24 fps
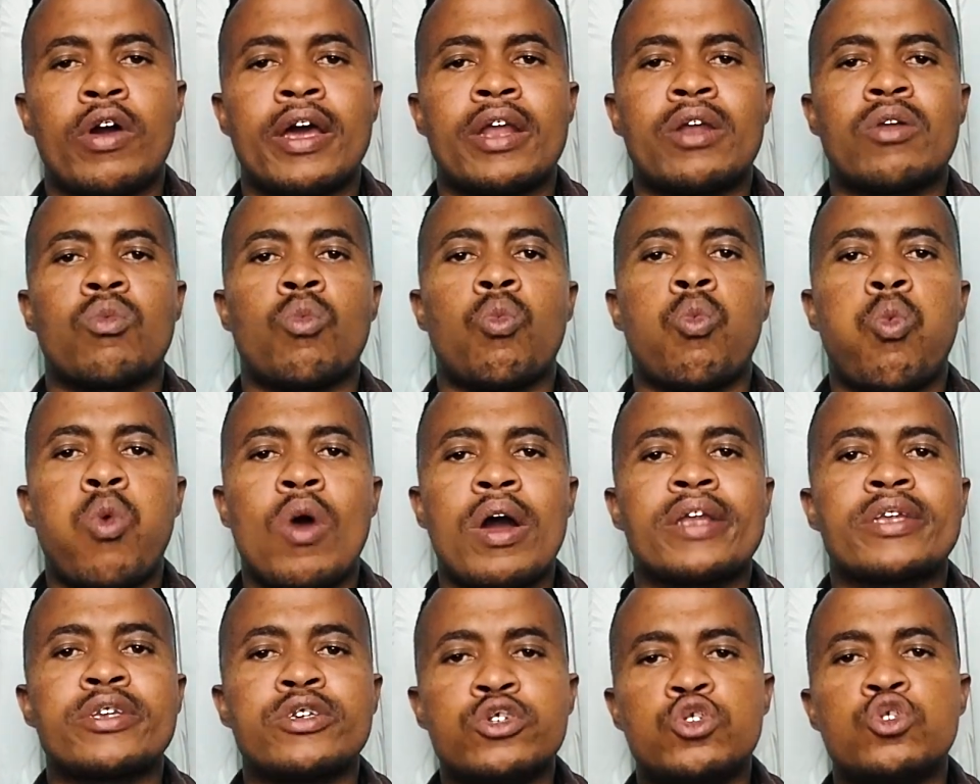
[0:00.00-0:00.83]
and
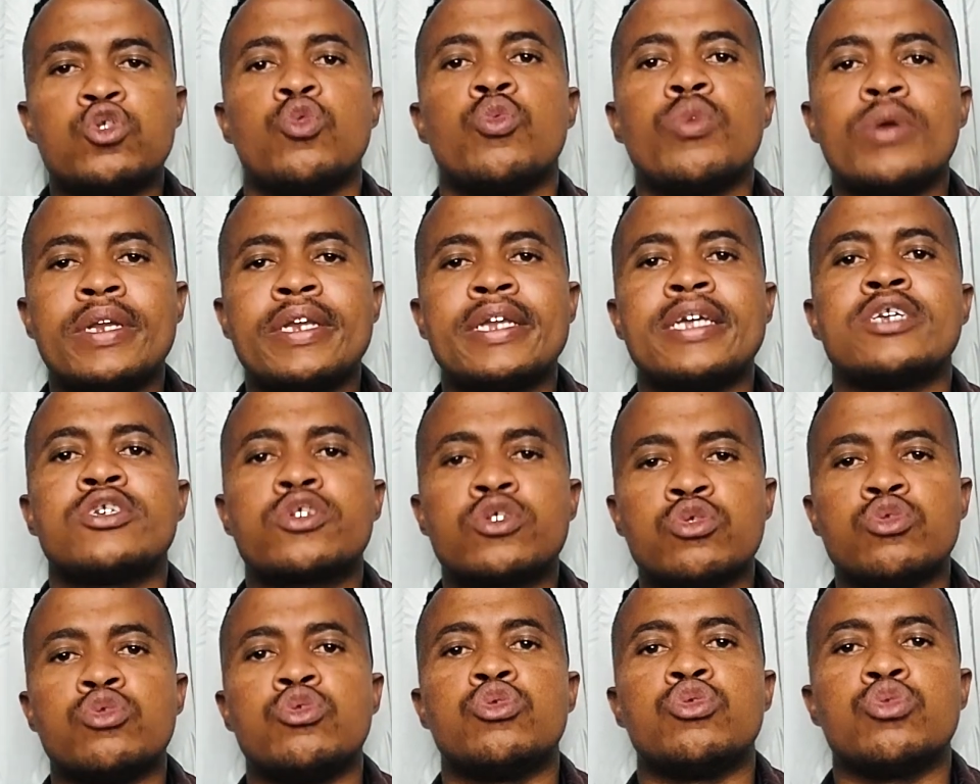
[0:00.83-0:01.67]
what do we need
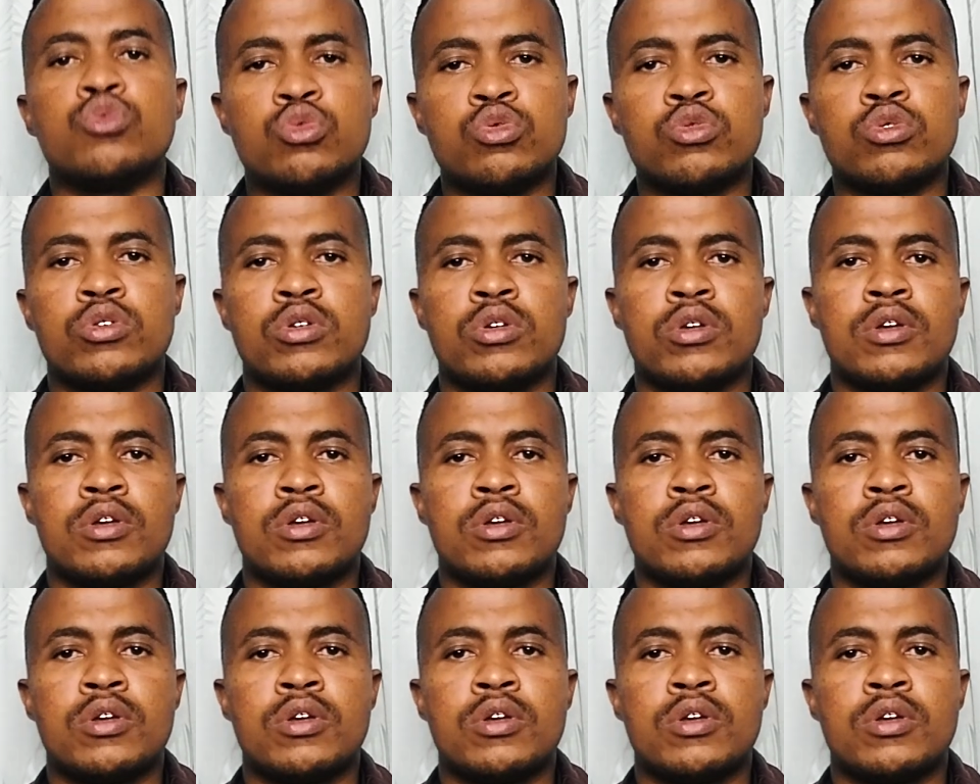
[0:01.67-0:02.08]
to do